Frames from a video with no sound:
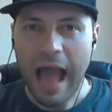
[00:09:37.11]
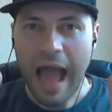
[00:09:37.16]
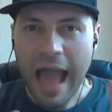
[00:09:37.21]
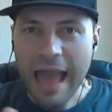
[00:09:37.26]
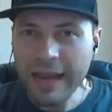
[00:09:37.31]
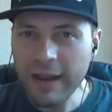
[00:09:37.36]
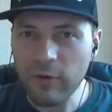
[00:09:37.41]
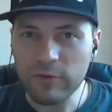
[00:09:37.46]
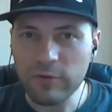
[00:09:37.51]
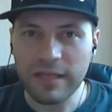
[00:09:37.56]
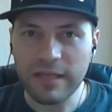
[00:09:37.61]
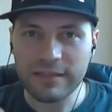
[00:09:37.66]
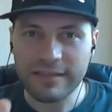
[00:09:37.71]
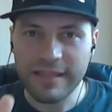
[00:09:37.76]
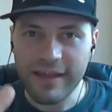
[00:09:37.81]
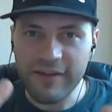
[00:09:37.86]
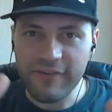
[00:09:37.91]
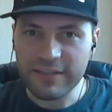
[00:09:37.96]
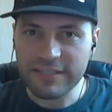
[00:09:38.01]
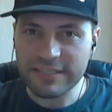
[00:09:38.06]
I know that
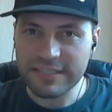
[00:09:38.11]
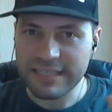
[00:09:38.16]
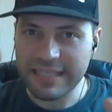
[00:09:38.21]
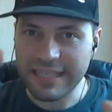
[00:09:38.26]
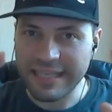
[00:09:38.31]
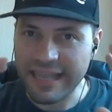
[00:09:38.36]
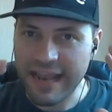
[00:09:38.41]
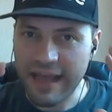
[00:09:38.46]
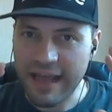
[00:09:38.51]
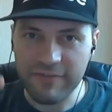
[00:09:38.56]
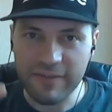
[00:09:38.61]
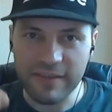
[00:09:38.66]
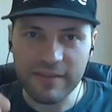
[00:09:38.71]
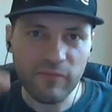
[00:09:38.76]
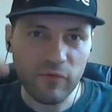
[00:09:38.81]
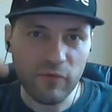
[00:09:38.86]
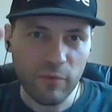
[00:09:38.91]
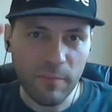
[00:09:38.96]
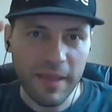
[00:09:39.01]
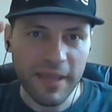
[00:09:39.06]
there is enough
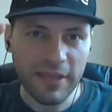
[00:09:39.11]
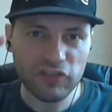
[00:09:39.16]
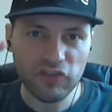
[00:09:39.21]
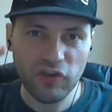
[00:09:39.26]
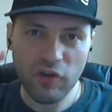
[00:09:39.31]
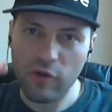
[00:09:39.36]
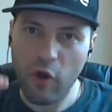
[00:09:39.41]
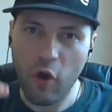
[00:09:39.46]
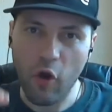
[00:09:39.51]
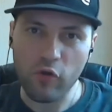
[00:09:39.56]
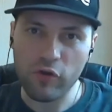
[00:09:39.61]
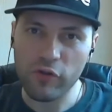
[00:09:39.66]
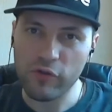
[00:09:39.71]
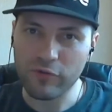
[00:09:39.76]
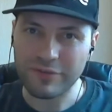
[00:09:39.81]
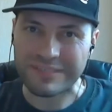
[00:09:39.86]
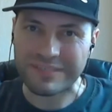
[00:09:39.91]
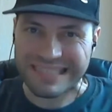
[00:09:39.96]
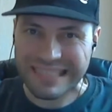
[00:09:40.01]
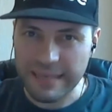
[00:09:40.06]
information on
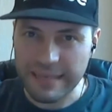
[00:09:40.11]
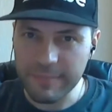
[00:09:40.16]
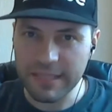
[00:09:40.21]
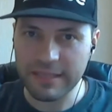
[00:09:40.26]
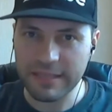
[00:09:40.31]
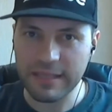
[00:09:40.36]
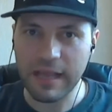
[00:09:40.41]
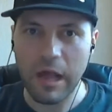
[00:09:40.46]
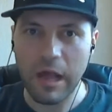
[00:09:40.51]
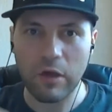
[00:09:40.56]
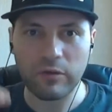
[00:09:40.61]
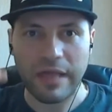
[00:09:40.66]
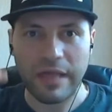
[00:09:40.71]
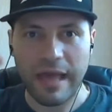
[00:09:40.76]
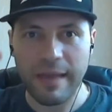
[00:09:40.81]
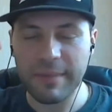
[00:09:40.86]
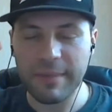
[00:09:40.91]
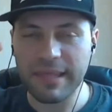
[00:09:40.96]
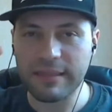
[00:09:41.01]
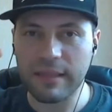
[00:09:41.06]
your Steemit account,
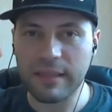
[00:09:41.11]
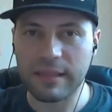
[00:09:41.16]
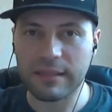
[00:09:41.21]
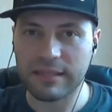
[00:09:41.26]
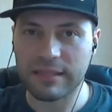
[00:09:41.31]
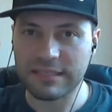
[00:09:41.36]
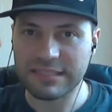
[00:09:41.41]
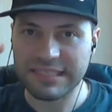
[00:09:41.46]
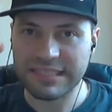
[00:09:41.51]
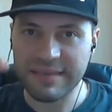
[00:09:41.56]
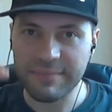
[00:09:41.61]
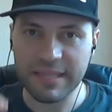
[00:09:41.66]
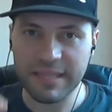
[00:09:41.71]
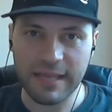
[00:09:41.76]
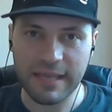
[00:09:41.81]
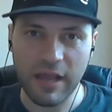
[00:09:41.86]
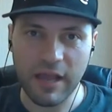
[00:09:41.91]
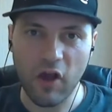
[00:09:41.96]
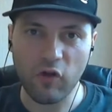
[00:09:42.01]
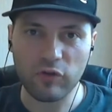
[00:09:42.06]
I mean the Steemit
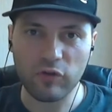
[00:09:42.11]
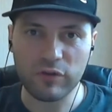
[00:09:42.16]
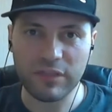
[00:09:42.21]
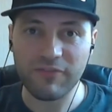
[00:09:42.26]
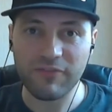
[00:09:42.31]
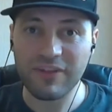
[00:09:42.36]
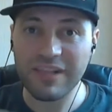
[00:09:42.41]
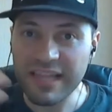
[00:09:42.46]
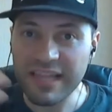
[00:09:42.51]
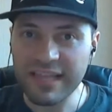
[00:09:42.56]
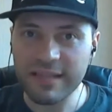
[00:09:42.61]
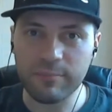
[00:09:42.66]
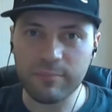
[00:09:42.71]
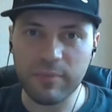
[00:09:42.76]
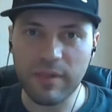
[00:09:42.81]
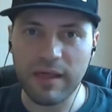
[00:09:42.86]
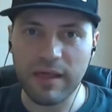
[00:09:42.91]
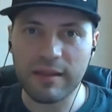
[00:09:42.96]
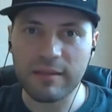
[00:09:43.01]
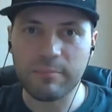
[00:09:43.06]
account of Clean
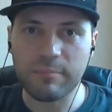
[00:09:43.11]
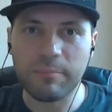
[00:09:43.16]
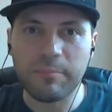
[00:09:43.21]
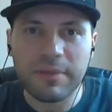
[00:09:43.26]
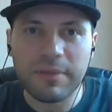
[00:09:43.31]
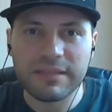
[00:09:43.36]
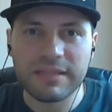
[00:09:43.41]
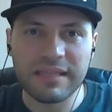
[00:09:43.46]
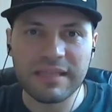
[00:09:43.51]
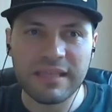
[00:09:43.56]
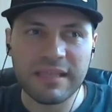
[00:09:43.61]
Planet, but